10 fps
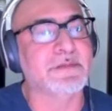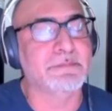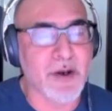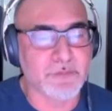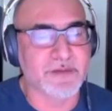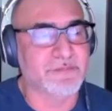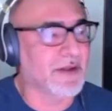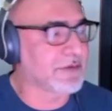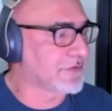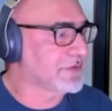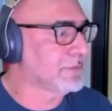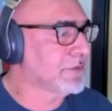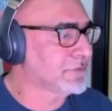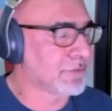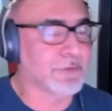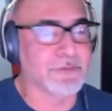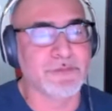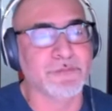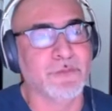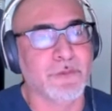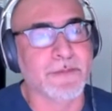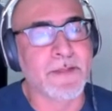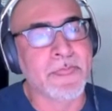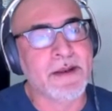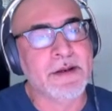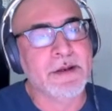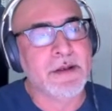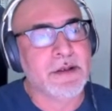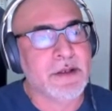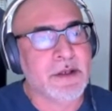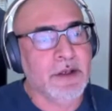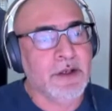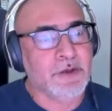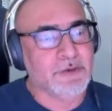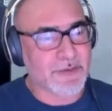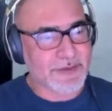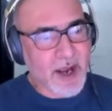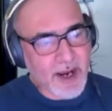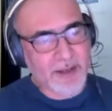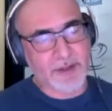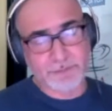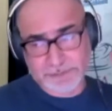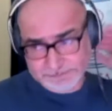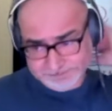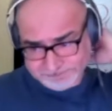mounted file system, and so on and so forth. So at a high level,